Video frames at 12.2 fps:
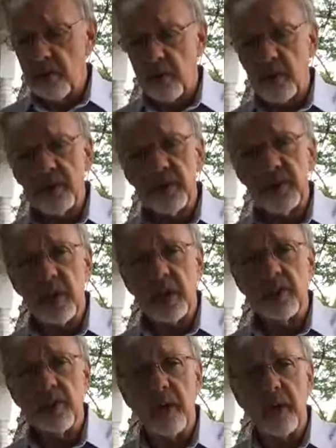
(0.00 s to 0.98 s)
Verse
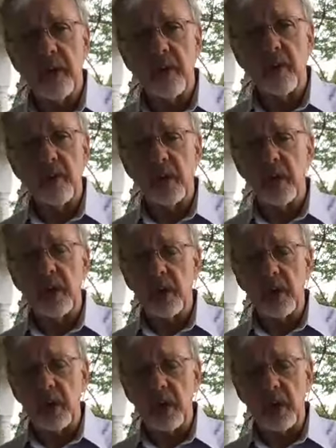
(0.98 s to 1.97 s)
6 rather. He,
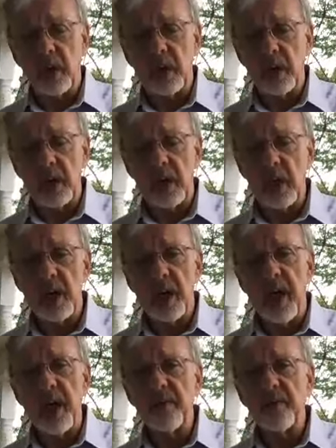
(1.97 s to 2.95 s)
he he didn't
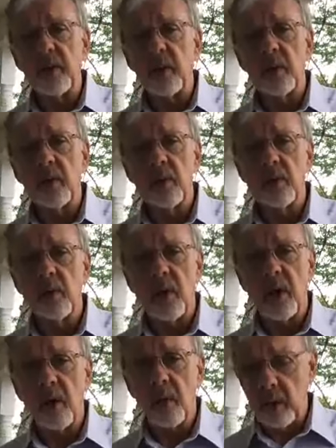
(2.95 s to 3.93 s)
have to.
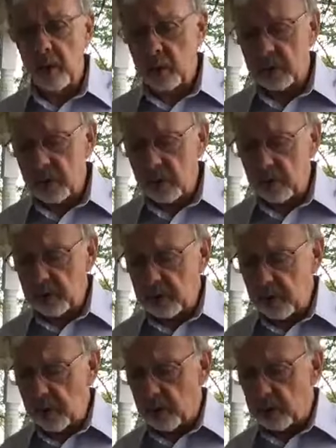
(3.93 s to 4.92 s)
While we were still
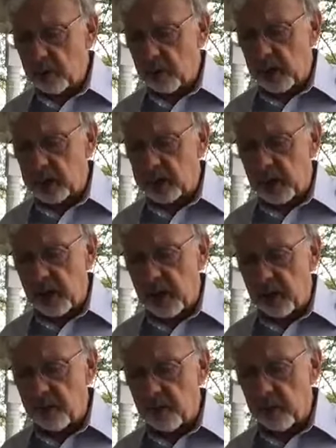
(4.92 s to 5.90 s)
sinners, Christ
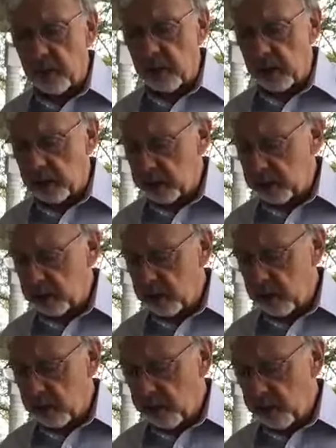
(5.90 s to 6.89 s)
died for us.
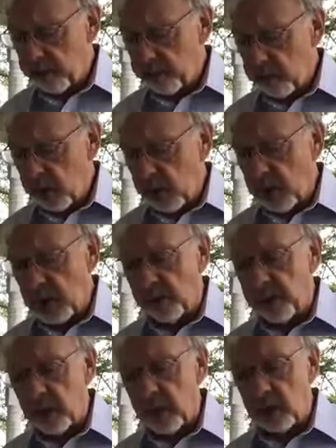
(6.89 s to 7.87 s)
And I
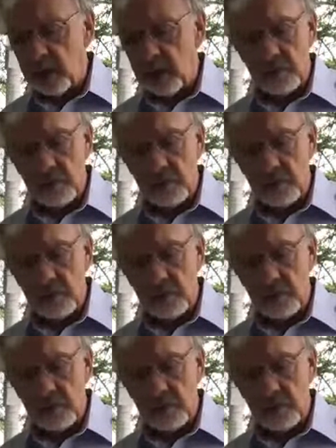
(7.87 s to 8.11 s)
think